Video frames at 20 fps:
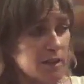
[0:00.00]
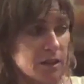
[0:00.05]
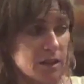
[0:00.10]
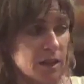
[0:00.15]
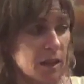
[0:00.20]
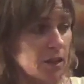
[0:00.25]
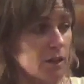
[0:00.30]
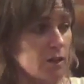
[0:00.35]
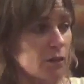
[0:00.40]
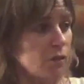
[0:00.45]

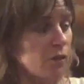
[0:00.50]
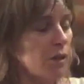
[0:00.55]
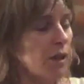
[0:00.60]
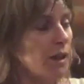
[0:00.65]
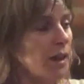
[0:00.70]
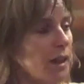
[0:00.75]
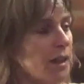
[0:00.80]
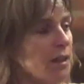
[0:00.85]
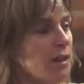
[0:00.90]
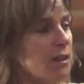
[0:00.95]
tell you,
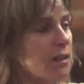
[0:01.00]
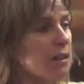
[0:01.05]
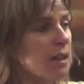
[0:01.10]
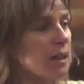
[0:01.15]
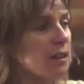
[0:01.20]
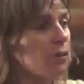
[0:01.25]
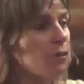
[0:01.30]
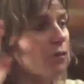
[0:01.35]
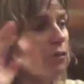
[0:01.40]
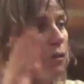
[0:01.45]

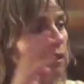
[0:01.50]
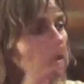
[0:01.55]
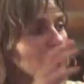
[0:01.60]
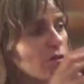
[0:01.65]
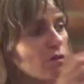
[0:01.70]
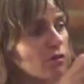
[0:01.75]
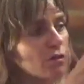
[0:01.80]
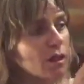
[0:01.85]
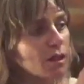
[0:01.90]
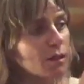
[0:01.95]
instead of trying
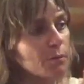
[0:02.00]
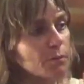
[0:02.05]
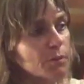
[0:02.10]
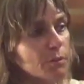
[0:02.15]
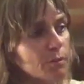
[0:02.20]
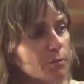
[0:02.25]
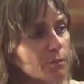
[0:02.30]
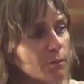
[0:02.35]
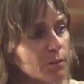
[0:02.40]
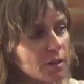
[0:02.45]
to keep
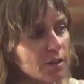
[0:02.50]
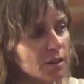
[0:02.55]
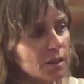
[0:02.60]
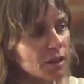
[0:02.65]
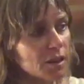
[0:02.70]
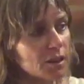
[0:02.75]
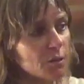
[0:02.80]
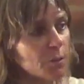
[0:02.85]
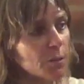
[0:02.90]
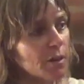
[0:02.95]
this
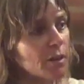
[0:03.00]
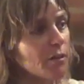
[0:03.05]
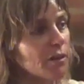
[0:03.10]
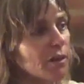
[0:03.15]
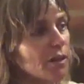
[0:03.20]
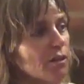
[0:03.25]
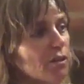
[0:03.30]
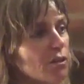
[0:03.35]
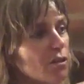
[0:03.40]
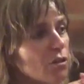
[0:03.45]

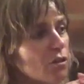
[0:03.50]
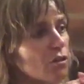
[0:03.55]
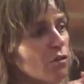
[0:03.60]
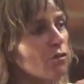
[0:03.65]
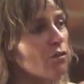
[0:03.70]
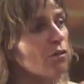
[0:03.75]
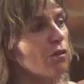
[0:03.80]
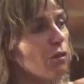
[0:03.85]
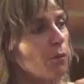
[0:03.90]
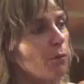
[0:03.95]
experience,
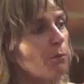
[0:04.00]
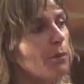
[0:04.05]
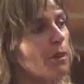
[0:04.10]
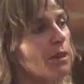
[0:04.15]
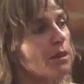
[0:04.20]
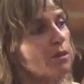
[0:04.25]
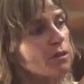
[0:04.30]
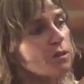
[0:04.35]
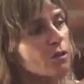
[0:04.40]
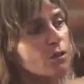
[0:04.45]
do your
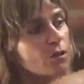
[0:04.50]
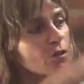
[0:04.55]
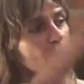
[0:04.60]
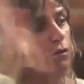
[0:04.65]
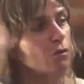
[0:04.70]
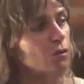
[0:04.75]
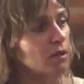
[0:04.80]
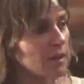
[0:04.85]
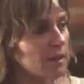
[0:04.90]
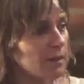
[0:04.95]
best to
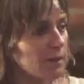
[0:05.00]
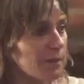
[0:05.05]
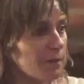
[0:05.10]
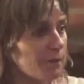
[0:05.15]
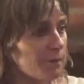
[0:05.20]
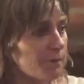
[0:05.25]
lose it.